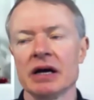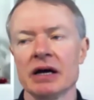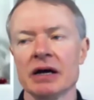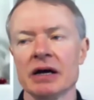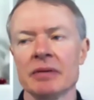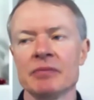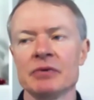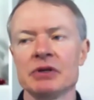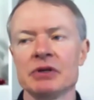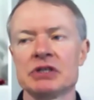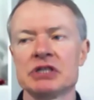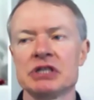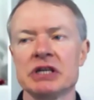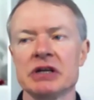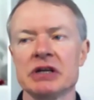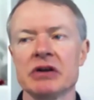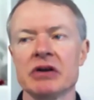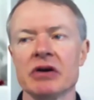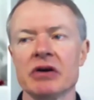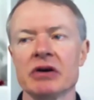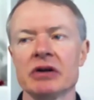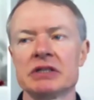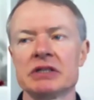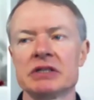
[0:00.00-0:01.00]
she
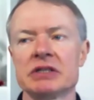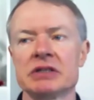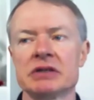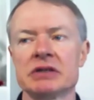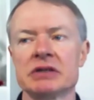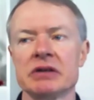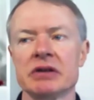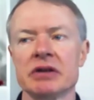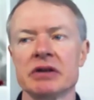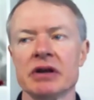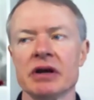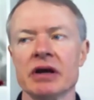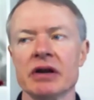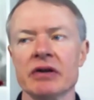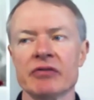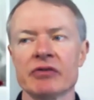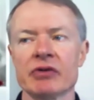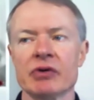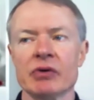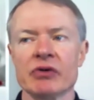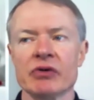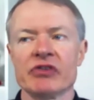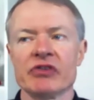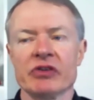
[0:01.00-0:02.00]
got, and of
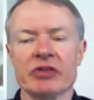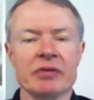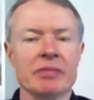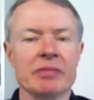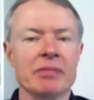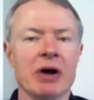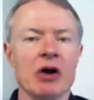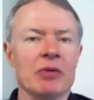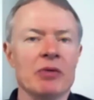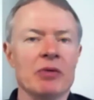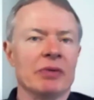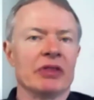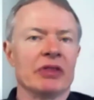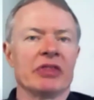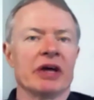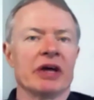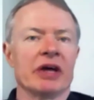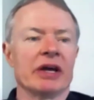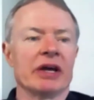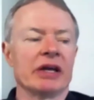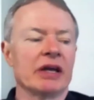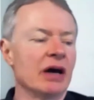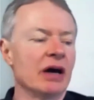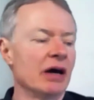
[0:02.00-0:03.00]
course, at the moment,
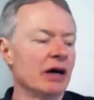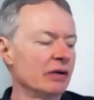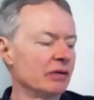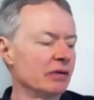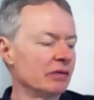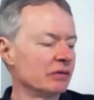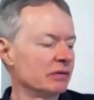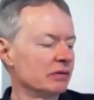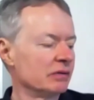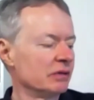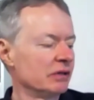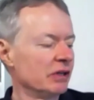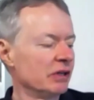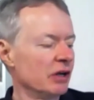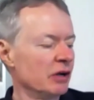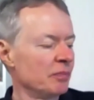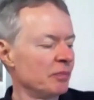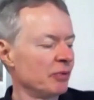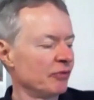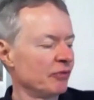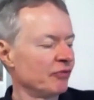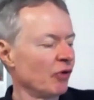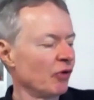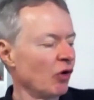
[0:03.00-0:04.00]
they can't, you know,
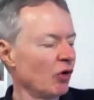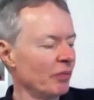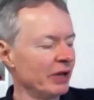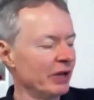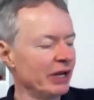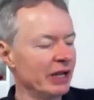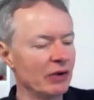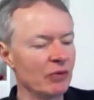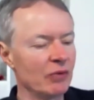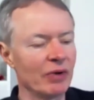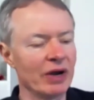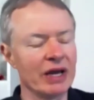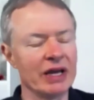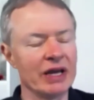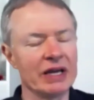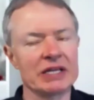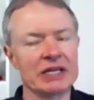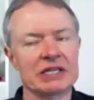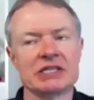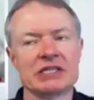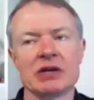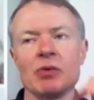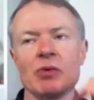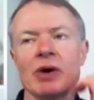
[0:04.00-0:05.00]
perform anywhere.
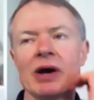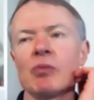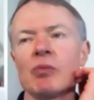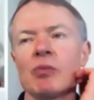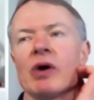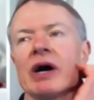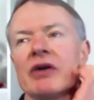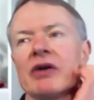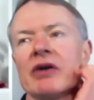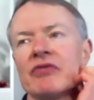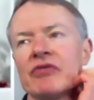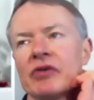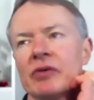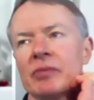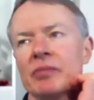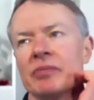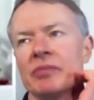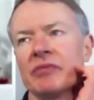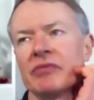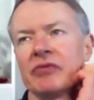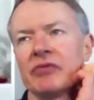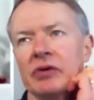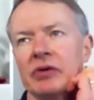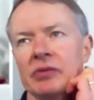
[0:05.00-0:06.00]
So one way for
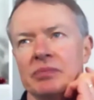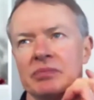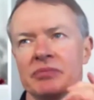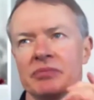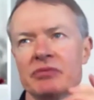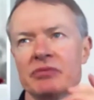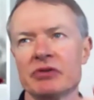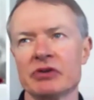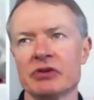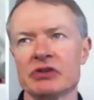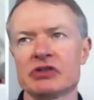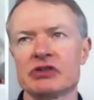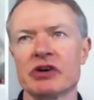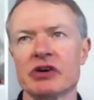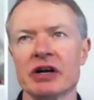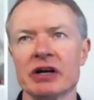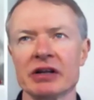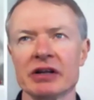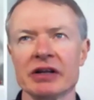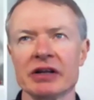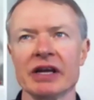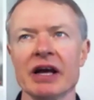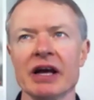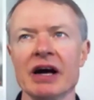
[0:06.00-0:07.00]

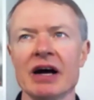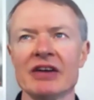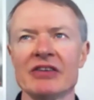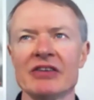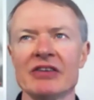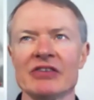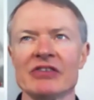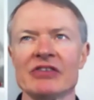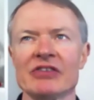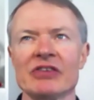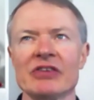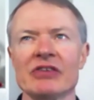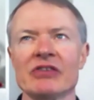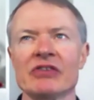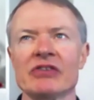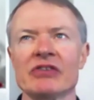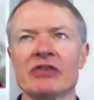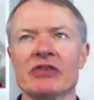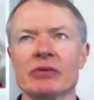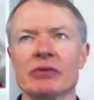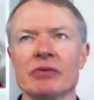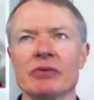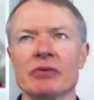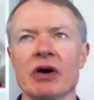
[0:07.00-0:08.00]
struggling artists is
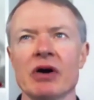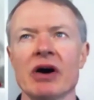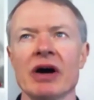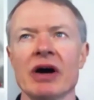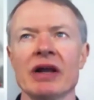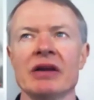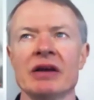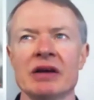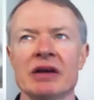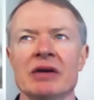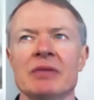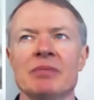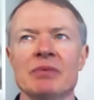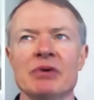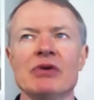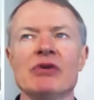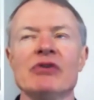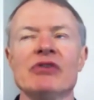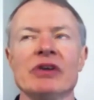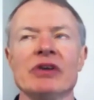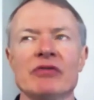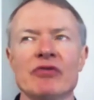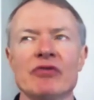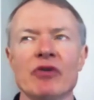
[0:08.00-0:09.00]
to write
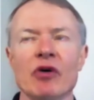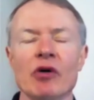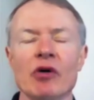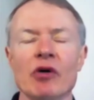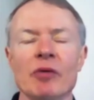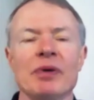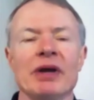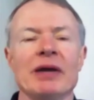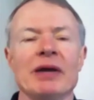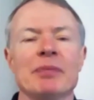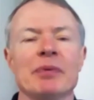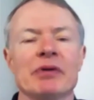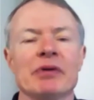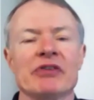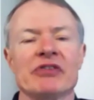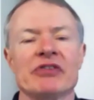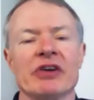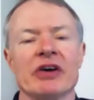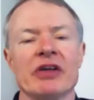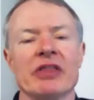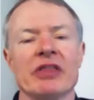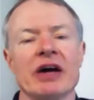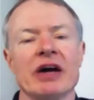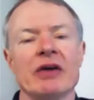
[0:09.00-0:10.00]
music for people.
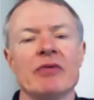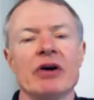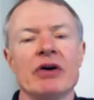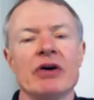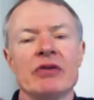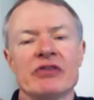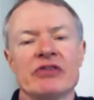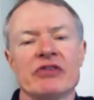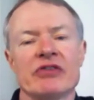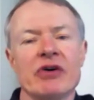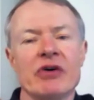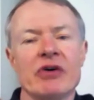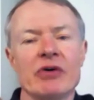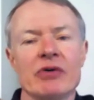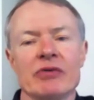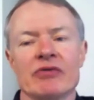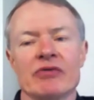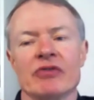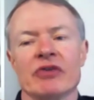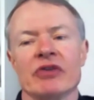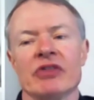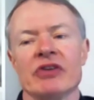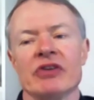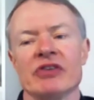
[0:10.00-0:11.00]
So they wrote a song
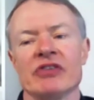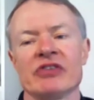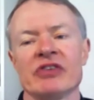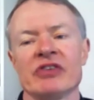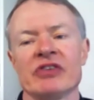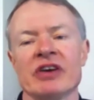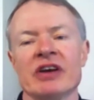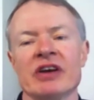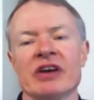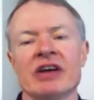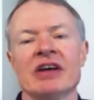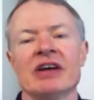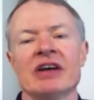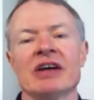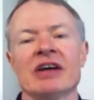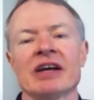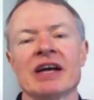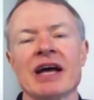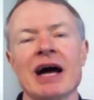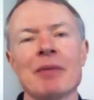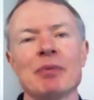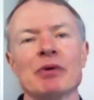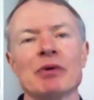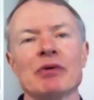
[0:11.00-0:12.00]
for this
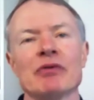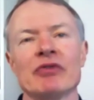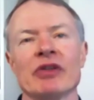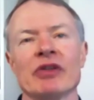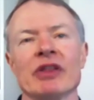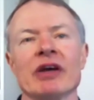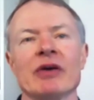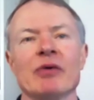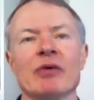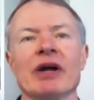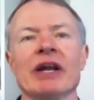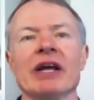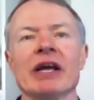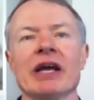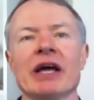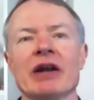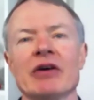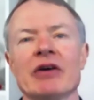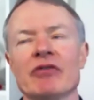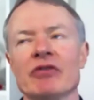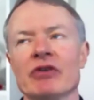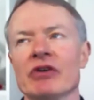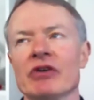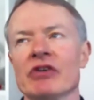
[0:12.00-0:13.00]
couple for their wedding
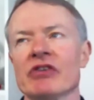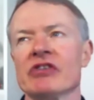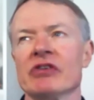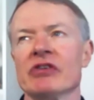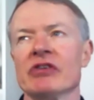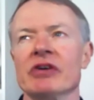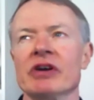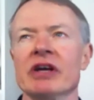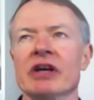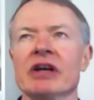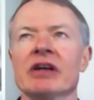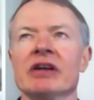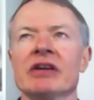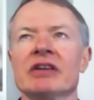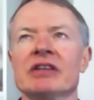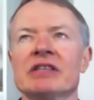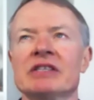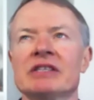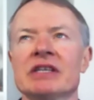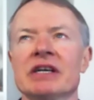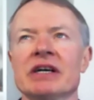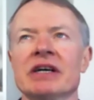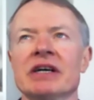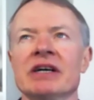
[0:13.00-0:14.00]
anniversary. And
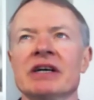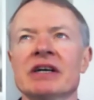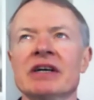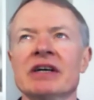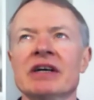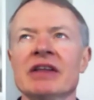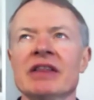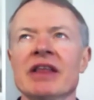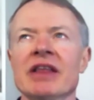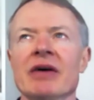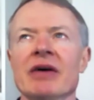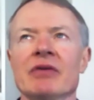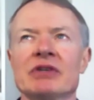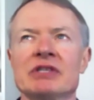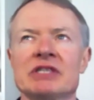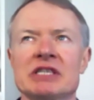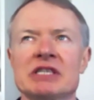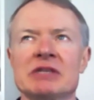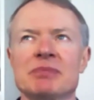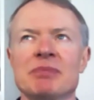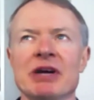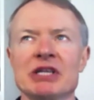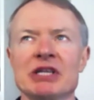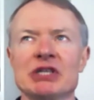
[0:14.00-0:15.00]
that was
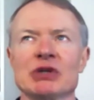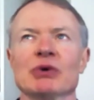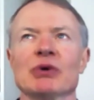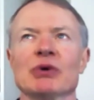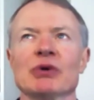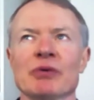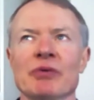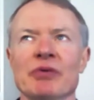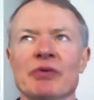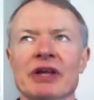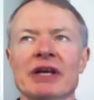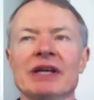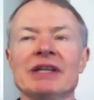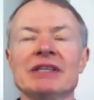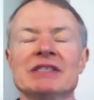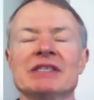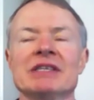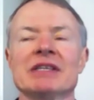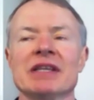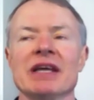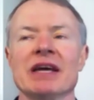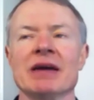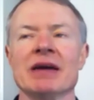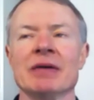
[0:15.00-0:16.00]
a special thing
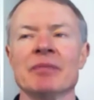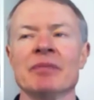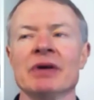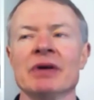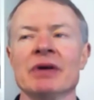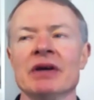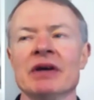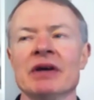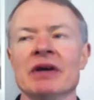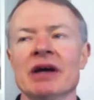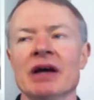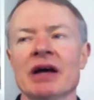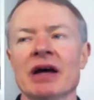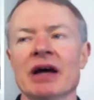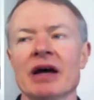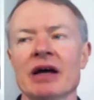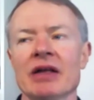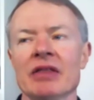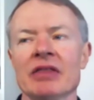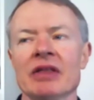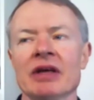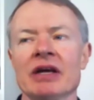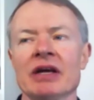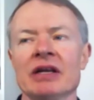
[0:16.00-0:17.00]
to them.
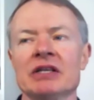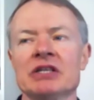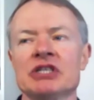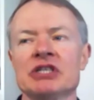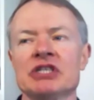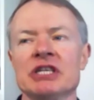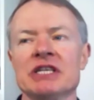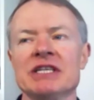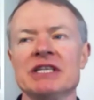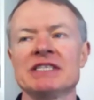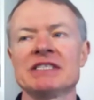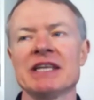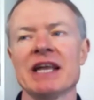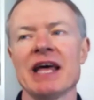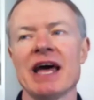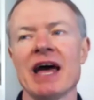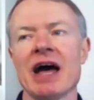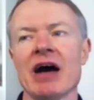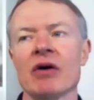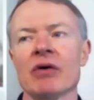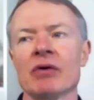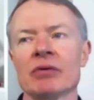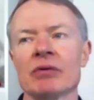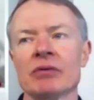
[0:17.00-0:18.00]
And then she's
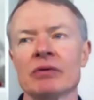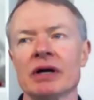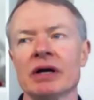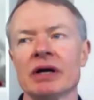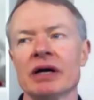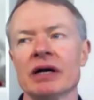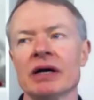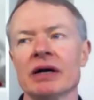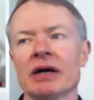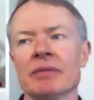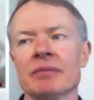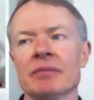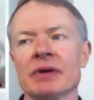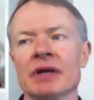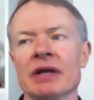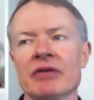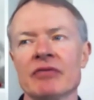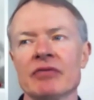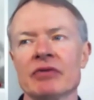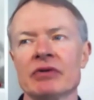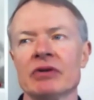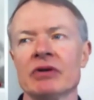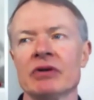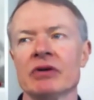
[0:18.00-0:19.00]
now
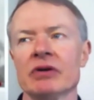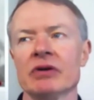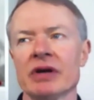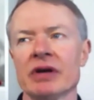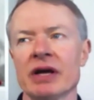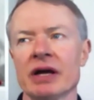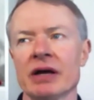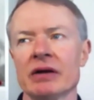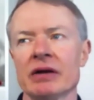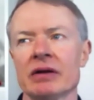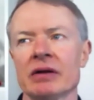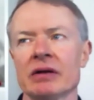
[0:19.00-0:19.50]
given her,